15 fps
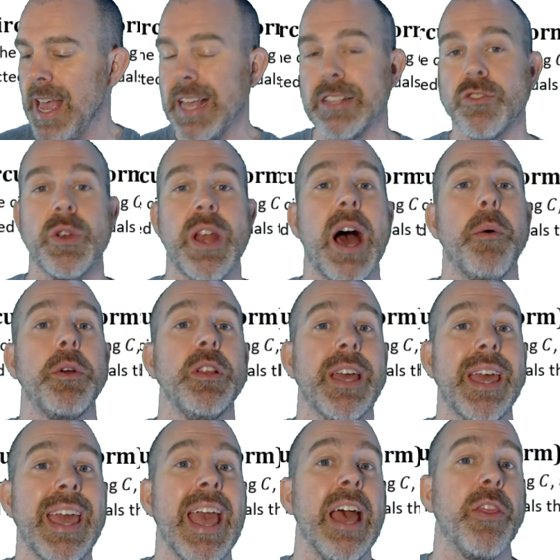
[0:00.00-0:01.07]
And so now we're
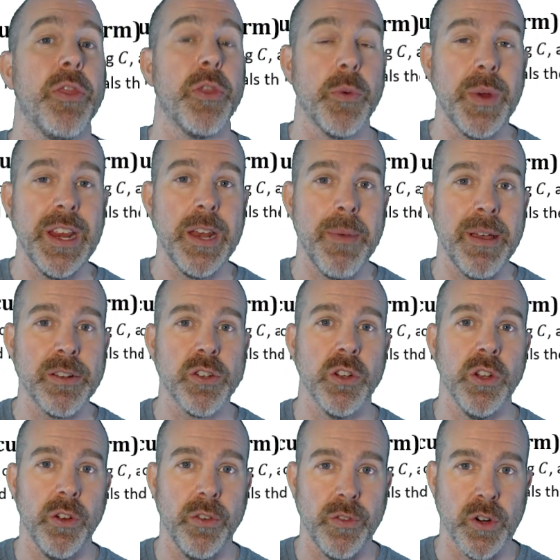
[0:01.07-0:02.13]
looking at
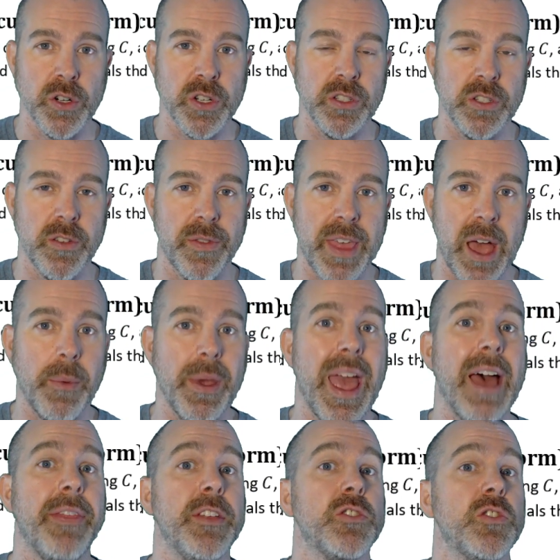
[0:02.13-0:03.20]
three-dimensional versions of that. We
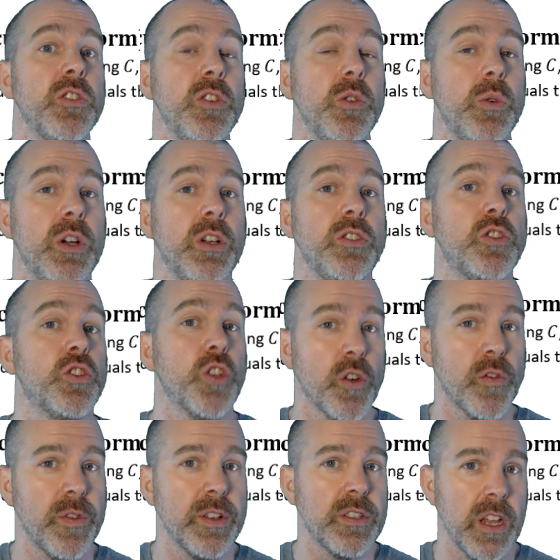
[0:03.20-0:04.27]
had this new
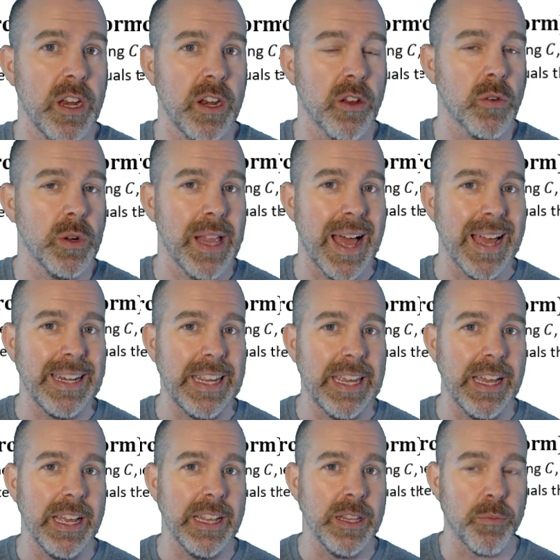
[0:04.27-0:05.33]
surface integral
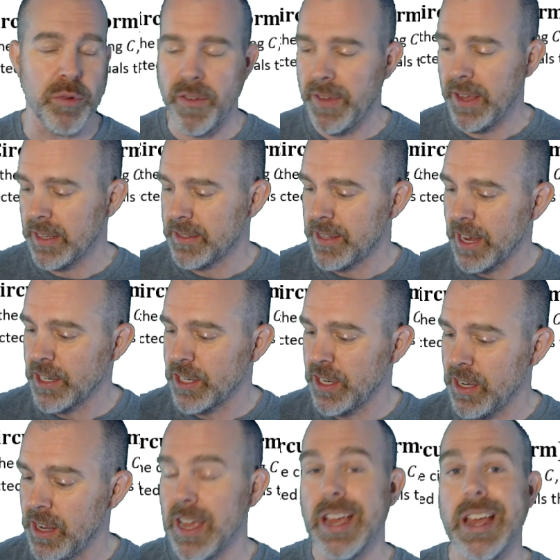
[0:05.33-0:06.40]
idea in the previous
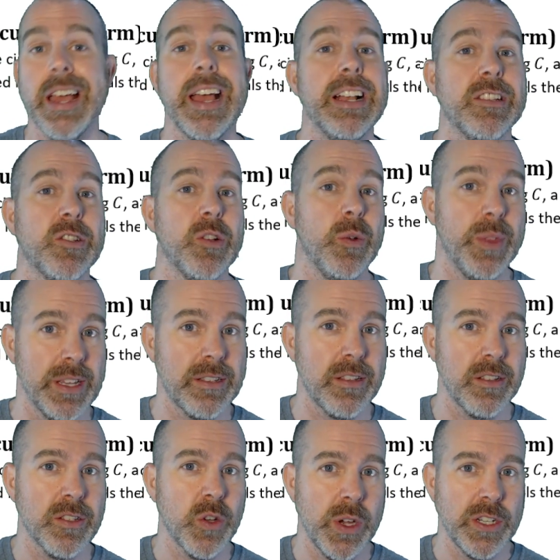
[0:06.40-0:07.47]
section, and so
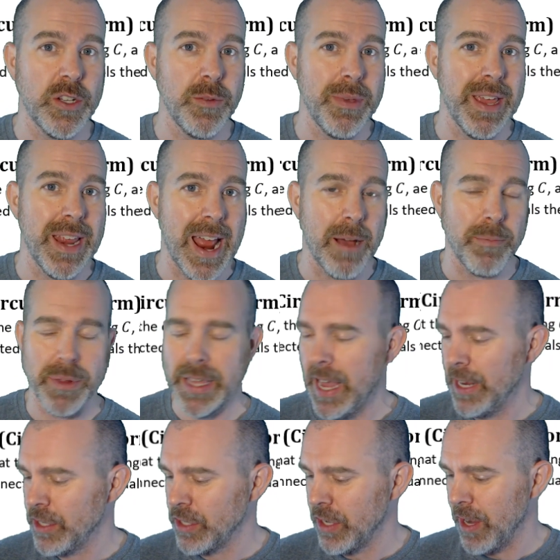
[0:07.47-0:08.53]
this is going to be an
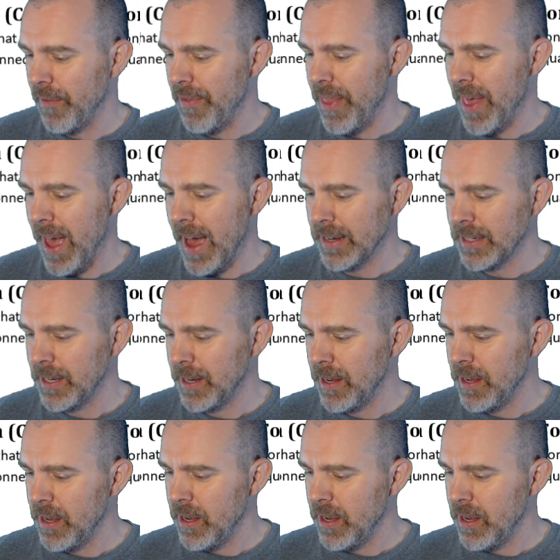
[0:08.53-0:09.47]
application of that.